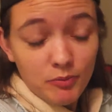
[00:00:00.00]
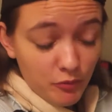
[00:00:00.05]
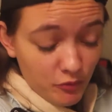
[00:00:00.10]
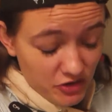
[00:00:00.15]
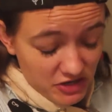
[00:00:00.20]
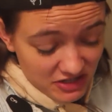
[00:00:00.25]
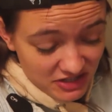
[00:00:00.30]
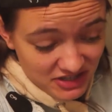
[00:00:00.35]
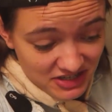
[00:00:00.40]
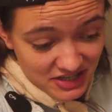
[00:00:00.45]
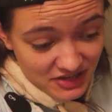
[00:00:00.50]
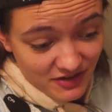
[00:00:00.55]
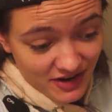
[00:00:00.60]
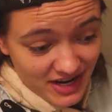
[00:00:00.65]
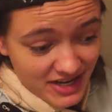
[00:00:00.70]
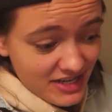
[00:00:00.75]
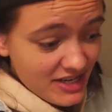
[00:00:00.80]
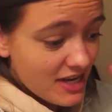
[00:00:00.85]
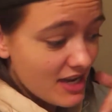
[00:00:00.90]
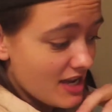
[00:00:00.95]
Pretty
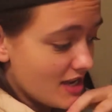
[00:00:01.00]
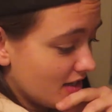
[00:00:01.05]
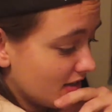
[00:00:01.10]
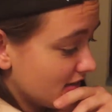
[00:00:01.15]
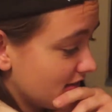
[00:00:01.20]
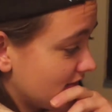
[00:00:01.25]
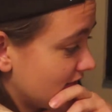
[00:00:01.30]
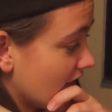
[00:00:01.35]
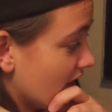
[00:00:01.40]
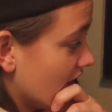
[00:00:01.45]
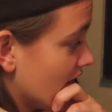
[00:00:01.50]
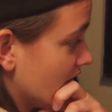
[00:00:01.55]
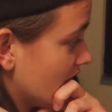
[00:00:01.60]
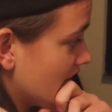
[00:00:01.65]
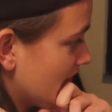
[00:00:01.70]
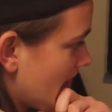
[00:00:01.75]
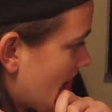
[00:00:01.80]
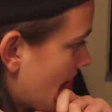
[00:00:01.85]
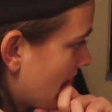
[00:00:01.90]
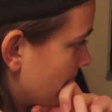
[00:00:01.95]
great. So
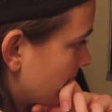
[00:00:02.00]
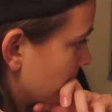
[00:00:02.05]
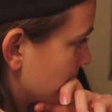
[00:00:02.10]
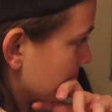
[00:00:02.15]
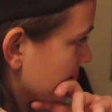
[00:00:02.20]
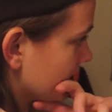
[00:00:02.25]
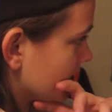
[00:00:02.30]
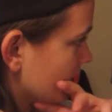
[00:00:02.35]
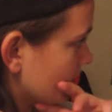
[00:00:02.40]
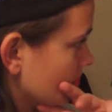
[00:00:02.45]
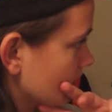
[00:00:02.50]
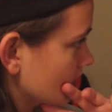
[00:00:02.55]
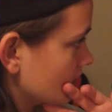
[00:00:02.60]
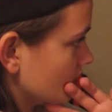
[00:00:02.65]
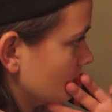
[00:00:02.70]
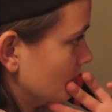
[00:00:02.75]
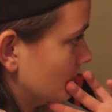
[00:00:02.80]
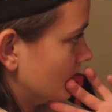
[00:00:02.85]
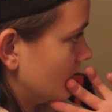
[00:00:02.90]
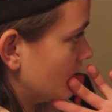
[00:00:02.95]
yeah, I'm gonna cook
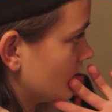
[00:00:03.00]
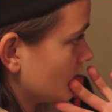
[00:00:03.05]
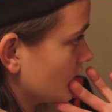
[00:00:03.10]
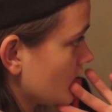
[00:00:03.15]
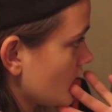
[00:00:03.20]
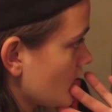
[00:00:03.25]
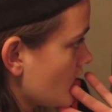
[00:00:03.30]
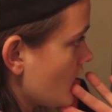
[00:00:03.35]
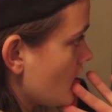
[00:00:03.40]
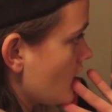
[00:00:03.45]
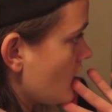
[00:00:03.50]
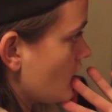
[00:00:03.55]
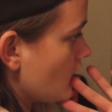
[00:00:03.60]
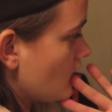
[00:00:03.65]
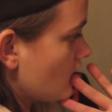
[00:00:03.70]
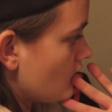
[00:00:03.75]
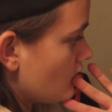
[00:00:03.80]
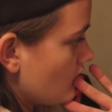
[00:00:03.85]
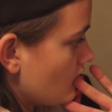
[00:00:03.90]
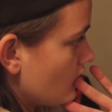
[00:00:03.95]
some dinner.
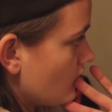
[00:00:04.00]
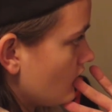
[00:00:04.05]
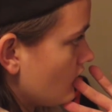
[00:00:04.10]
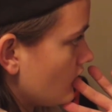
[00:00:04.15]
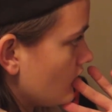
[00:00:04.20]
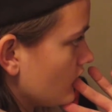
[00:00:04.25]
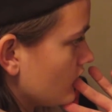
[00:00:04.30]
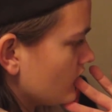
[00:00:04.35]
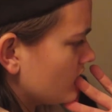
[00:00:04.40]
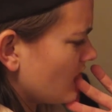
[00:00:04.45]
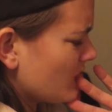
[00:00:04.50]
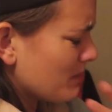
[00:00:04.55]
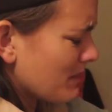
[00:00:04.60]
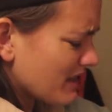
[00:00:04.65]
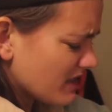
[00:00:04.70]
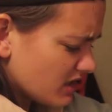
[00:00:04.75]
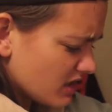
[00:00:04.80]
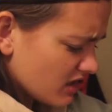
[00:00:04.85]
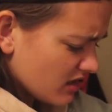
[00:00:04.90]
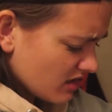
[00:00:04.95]
I'm
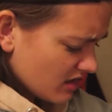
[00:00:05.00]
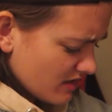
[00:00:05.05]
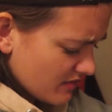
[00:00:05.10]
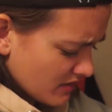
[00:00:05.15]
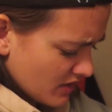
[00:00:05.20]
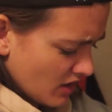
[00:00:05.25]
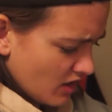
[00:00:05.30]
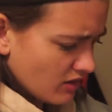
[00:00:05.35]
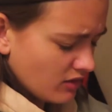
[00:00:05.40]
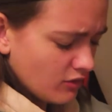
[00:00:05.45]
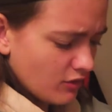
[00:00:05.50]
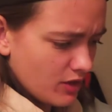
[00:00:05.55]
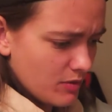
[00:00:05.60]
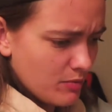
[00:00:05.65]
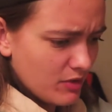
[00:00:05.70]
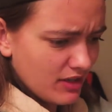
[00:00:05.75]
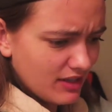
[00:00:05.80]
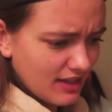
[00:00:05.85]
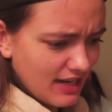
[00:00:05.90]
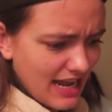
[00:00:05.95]
actually not even hungry,
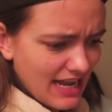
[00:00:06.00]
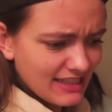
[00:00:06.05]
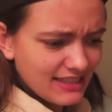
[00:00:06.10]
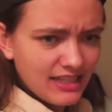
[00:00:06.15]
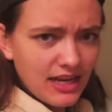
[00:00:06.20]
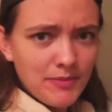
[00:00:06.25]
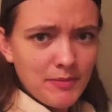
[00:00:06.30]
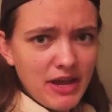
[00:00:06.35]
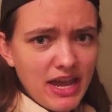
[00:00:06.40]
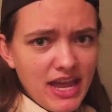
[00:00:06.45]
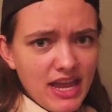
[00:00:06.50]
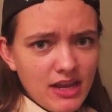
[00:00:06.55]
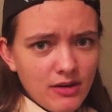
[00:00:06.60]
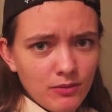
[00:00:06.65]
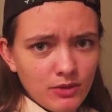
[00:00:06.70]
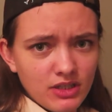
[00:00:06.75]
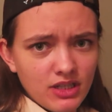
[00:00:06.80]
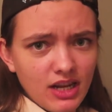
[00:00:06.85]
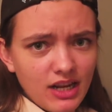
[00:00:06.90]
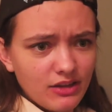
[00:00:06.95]
but the last time I
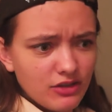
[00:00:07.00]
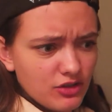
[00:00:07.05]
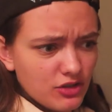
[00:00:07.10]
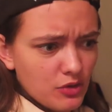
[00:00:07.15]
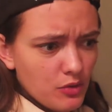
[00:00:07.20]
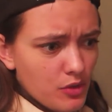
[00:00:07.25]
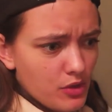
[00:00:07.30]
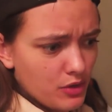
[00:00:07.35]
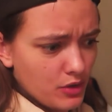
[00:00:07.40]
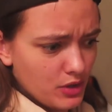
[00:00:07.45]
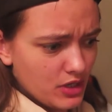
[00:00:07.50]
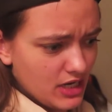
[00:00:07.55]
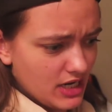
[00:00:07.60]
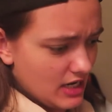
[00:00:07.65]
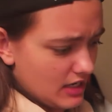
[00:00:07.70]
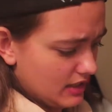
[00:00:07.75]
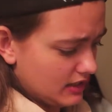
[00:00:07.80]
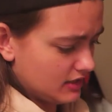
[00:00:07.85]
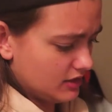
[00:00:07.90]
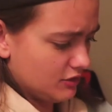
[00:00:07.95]
ate was like two
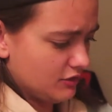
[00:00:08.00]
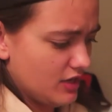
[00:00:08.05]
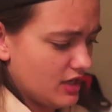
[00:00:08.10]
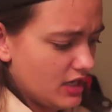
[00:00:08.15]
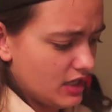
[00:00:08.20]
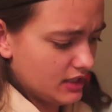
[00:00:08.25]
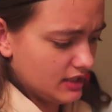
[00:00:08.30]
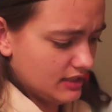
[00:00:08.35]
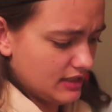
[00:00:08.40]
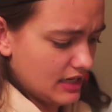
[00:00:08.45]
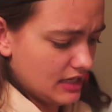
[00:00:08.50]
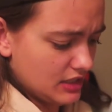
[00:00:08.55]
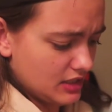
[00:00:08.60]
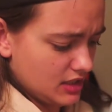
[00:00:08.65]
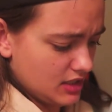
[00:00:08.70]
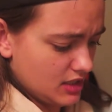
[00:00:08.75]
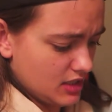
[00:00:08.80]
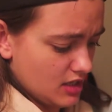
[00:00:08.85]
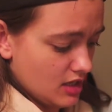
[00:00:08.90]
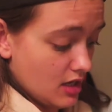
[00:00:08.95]
thirty and it's already
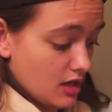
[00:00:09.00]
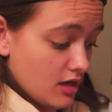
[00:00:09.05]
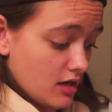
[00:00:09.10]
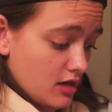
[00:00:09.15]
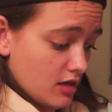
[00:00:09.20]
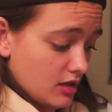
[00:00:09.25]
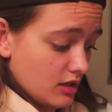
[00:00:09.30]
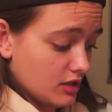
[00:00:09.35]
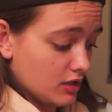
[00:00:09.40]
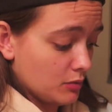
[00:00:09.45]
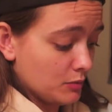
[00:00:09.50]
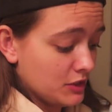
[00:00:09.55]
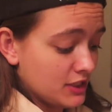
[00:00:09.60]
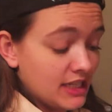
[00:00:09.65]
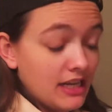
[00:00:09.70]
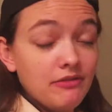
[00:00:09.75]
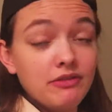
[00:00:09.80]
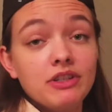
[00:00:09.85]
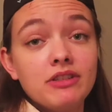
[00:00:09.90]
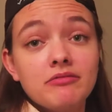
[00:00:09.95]
six, it's almost
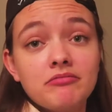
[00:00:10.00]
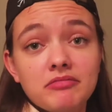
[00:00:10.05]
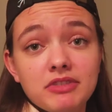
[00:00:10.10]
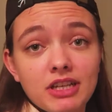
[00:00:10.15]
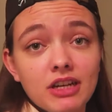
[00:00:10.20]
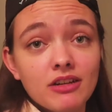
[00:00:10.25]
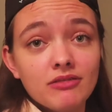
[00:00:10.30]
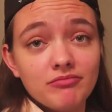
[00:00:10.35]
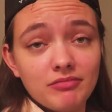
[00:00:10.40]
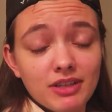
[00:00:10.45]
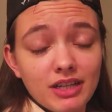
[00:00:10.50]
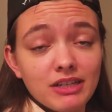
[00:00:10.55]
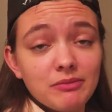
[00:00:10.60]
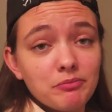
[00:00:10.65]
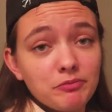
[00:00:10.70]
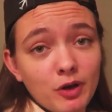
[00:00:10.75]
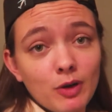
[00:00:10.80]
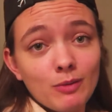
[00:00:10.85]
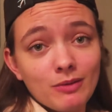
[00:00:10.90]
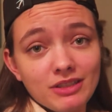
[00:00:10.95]
seven, so I
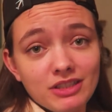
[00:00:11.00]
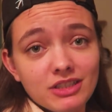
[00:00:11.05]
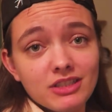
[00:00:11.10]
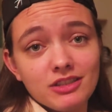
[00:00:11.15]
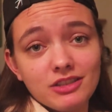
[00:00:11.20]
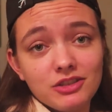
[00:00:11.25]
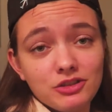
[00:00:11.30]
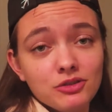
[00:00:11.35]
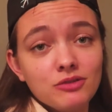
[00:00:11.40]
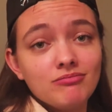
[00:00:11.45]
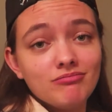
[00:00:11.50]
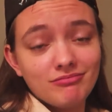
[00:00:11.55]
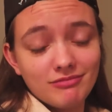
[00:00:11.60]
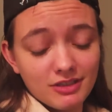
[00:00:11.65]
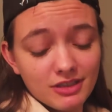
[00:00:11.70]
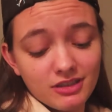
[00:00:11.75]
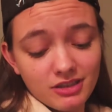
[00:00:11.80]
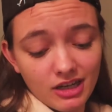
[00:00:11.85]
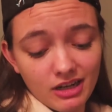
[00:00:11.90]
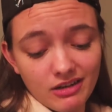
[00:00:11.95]
probably just should
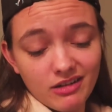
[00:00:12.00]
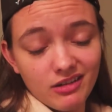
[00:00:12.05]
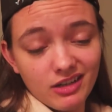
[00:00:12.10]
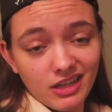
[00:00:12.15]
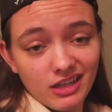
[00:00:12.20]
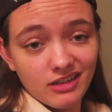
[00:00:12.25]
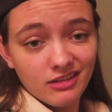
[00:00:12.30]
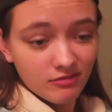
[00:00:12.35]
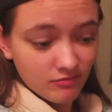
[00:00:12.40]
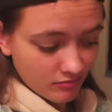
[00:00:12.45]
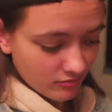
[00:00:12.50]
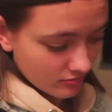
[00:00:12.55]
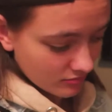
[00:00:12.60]
start cooking.